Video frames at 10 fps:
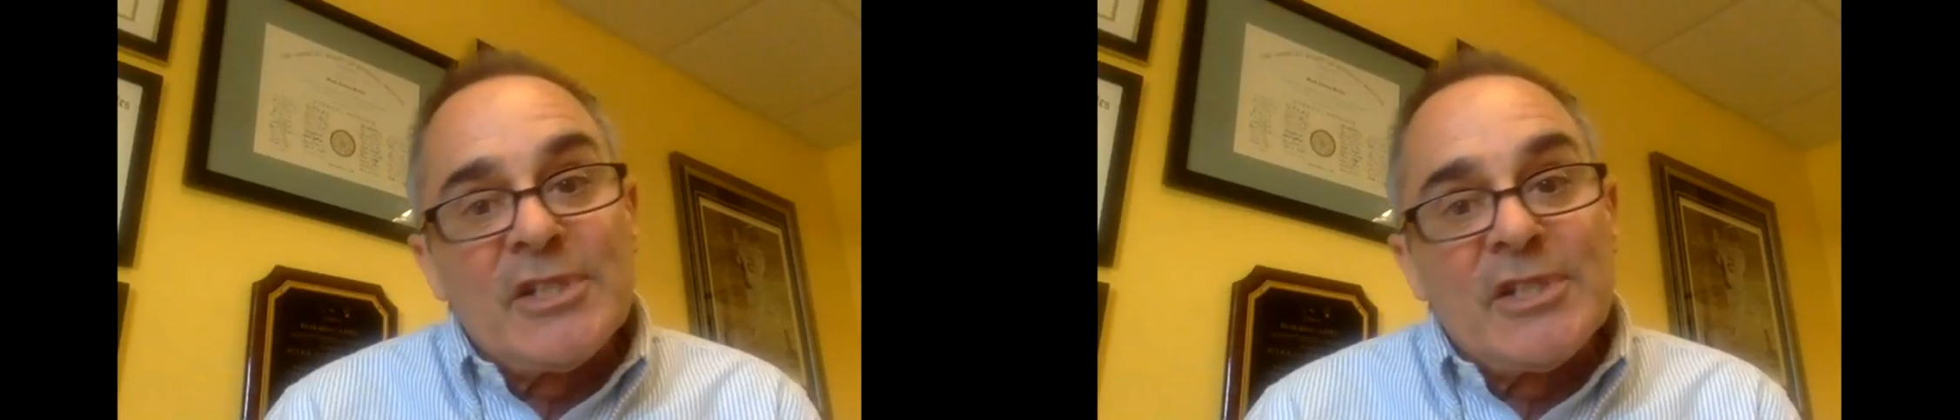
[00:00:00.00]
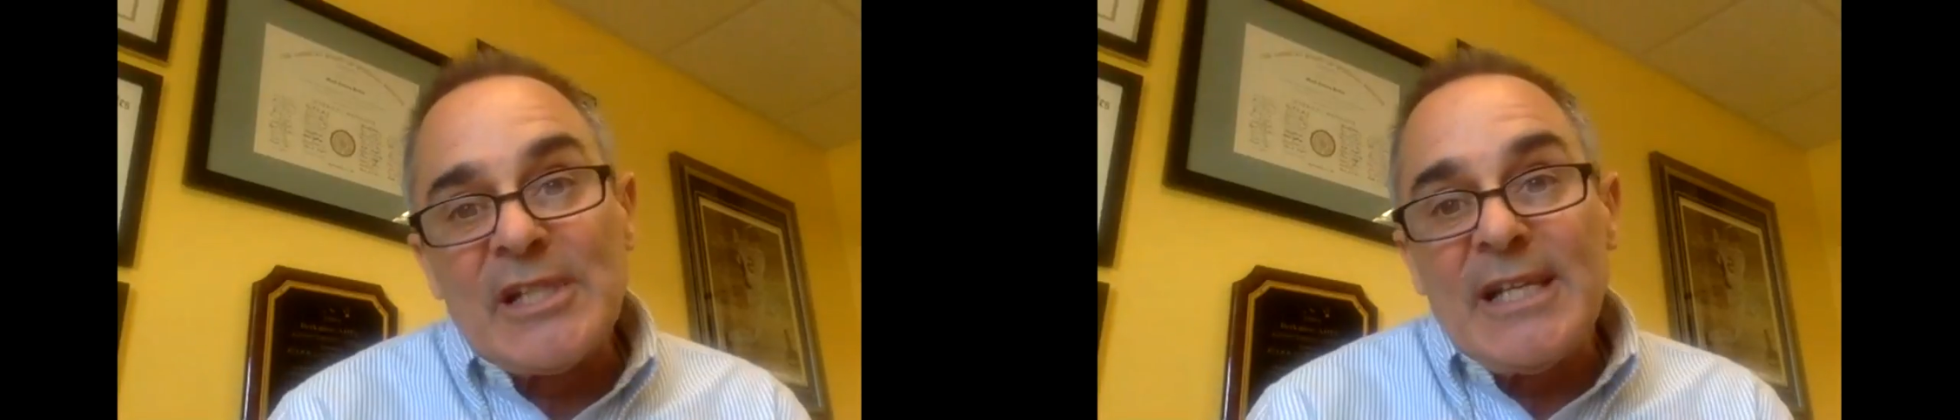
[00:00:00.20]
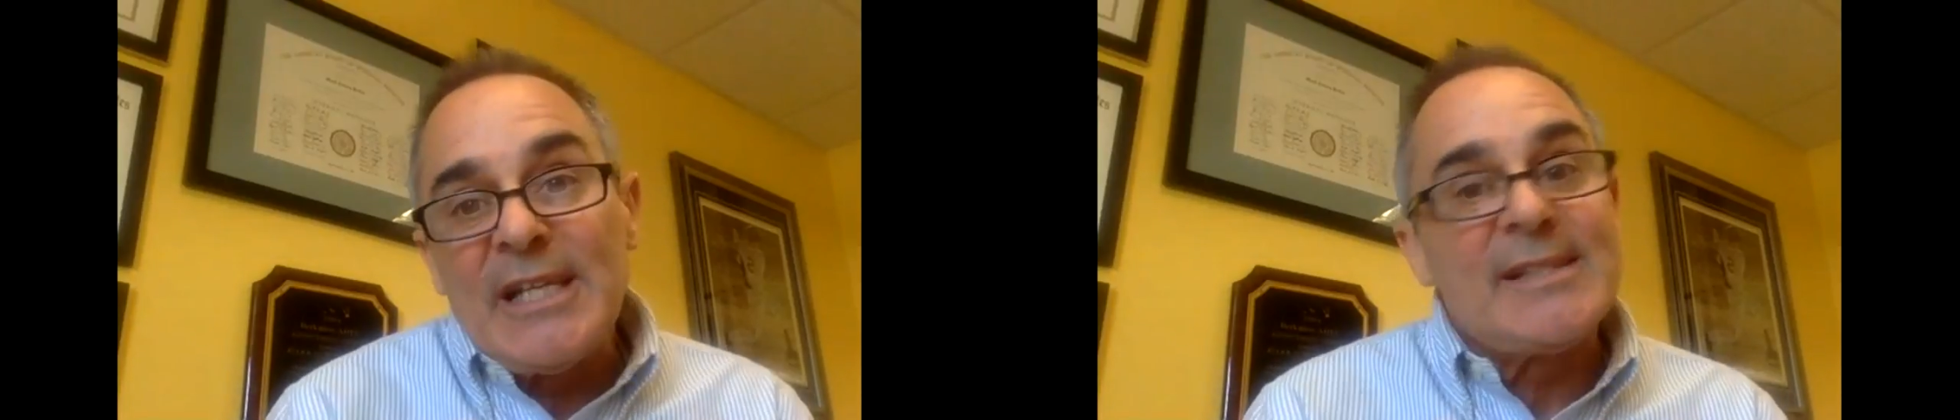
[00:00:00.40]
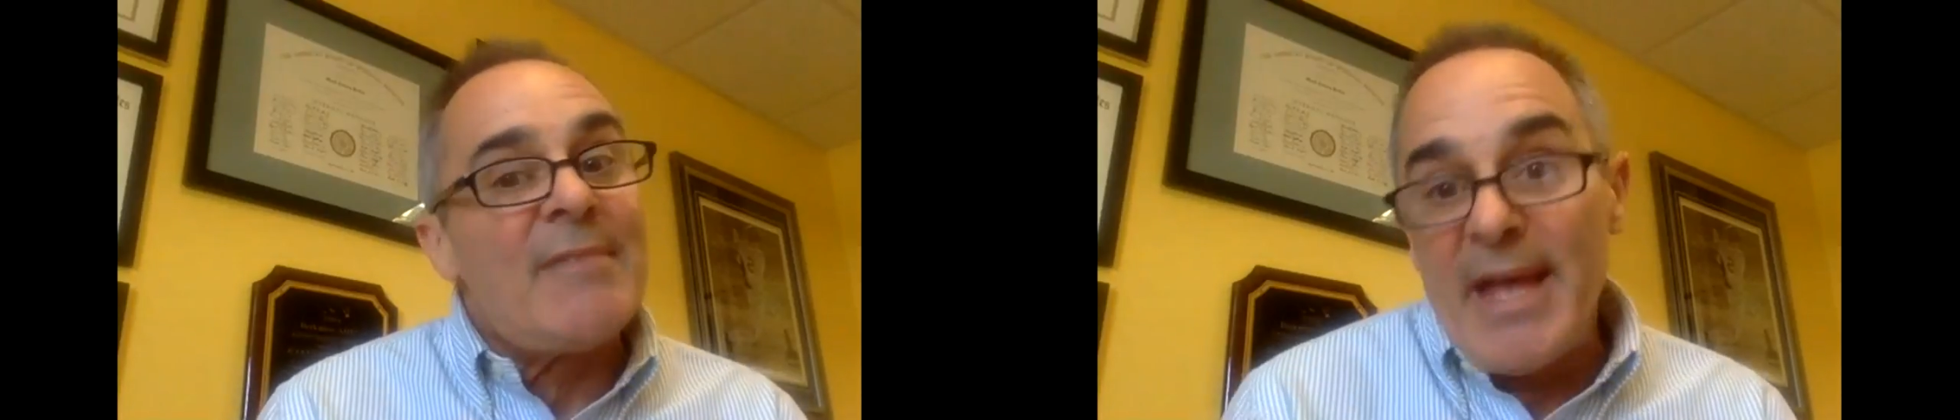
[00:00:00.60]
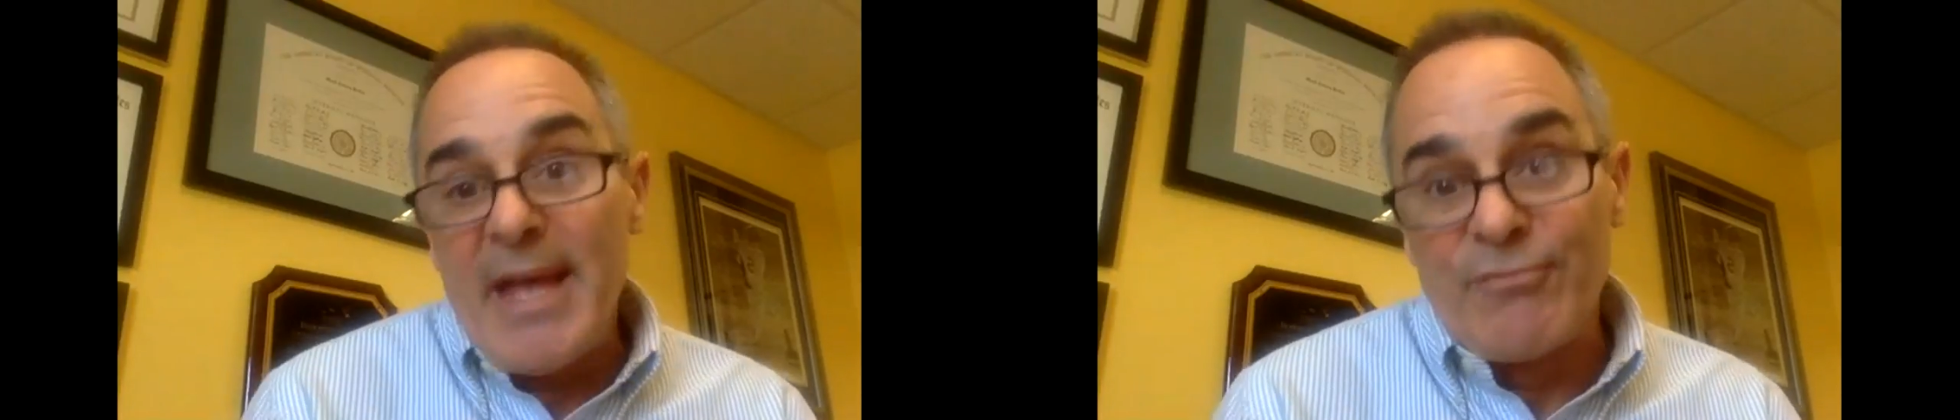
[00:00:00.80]
disease
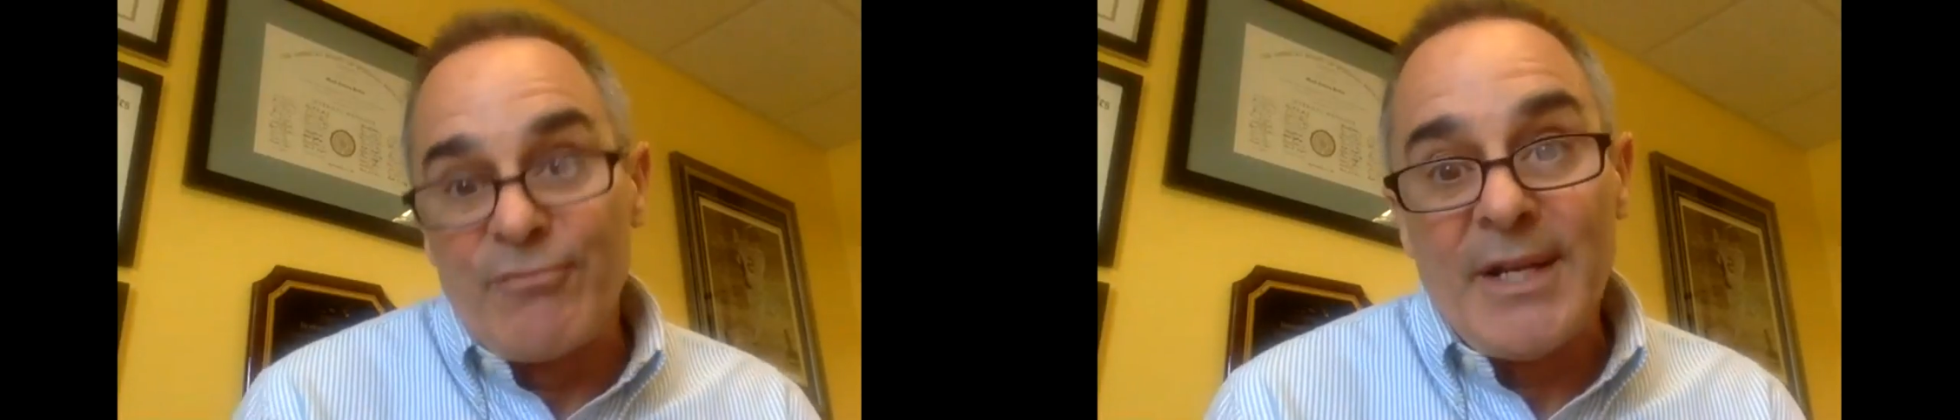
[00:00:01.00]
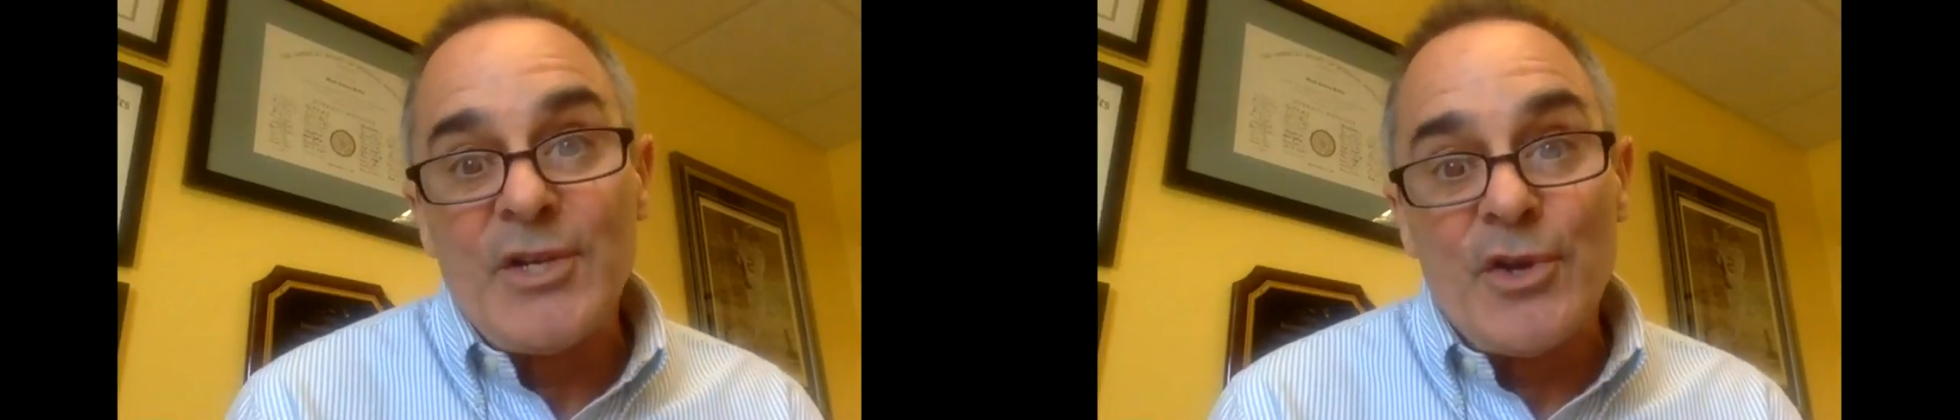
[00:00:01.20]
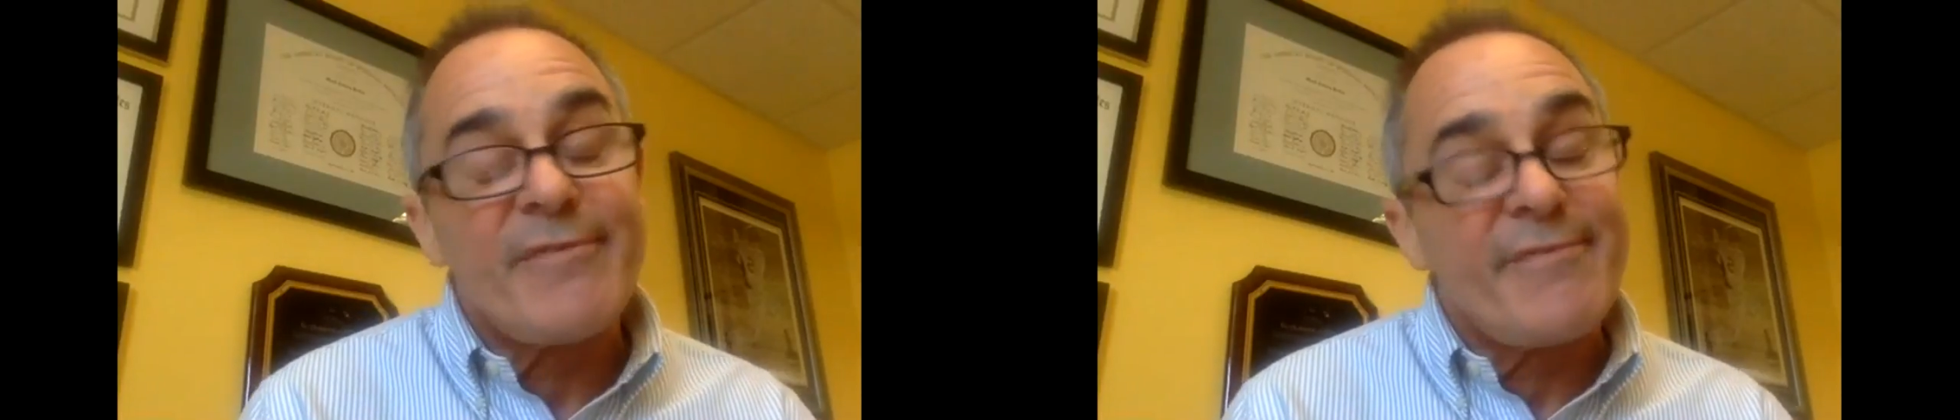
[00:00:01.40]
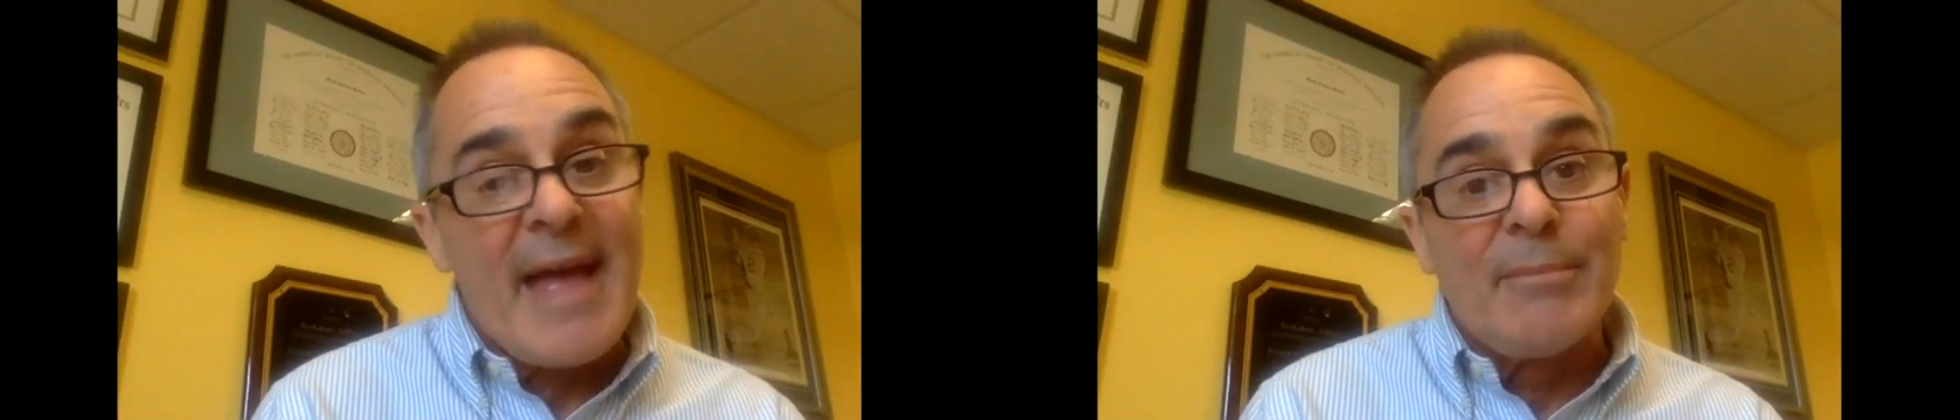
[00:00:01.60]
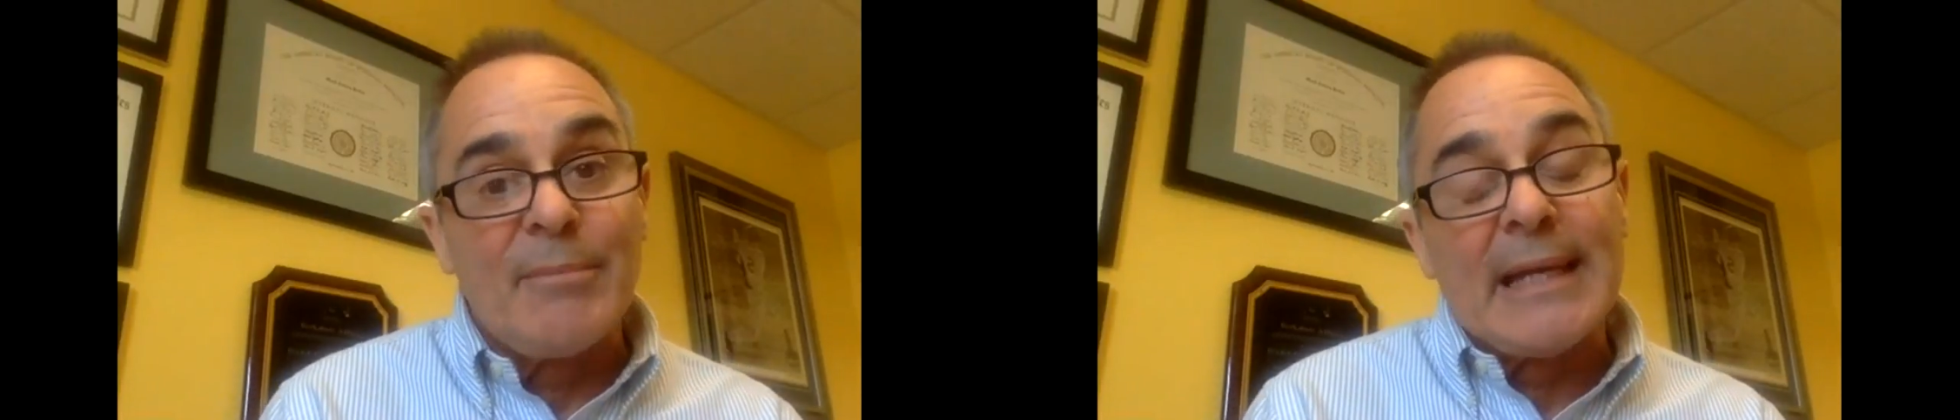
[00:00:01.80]
that may have run in your
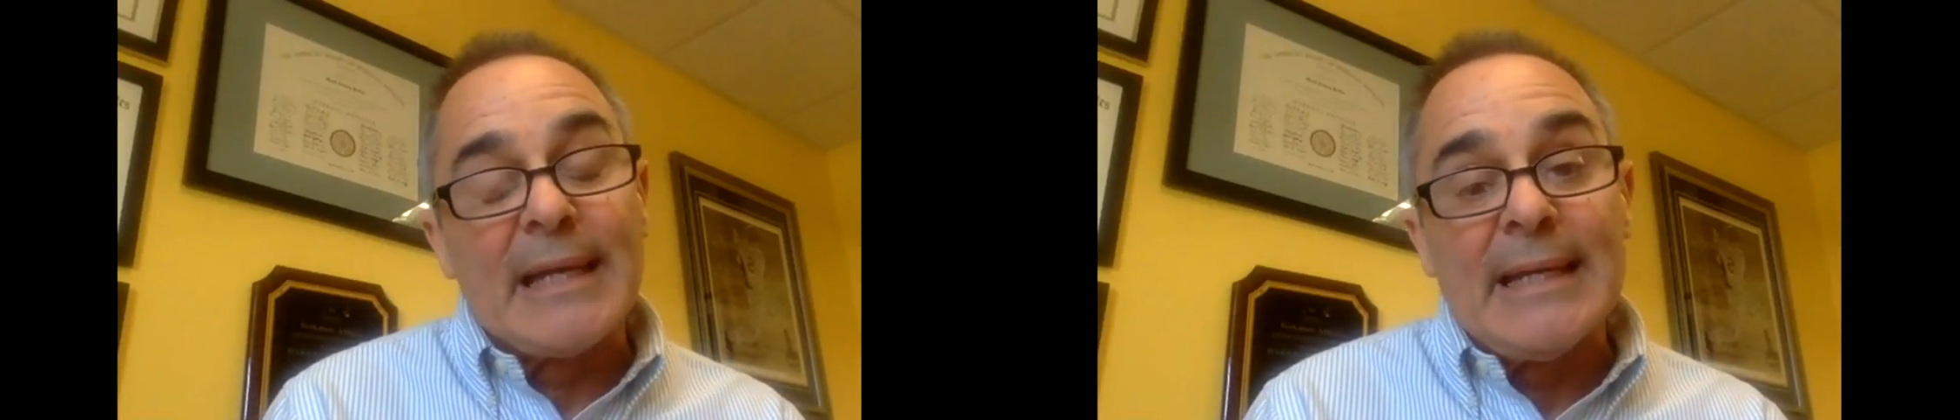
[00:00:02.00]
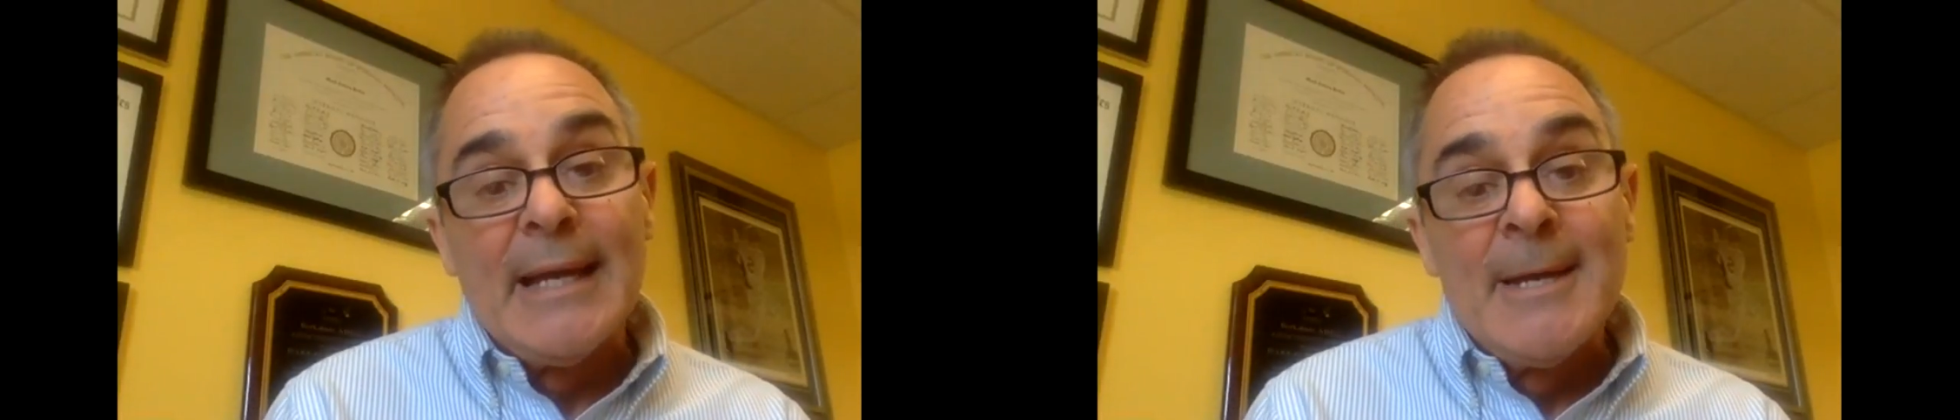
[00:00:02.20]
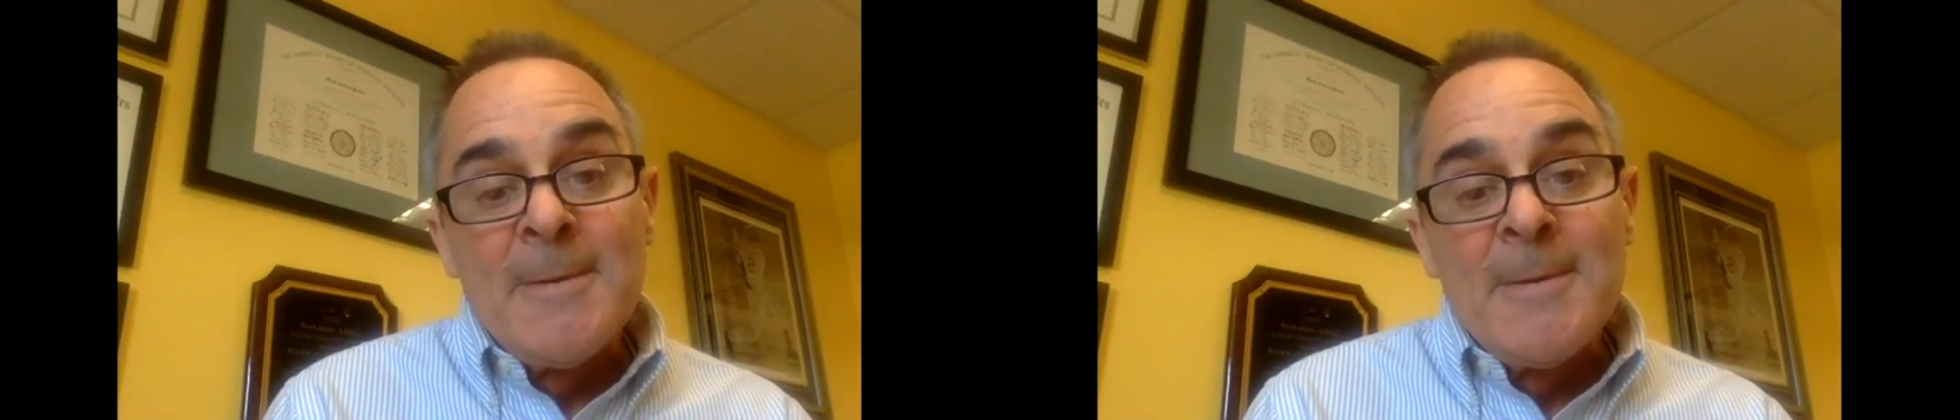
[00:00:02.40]
family.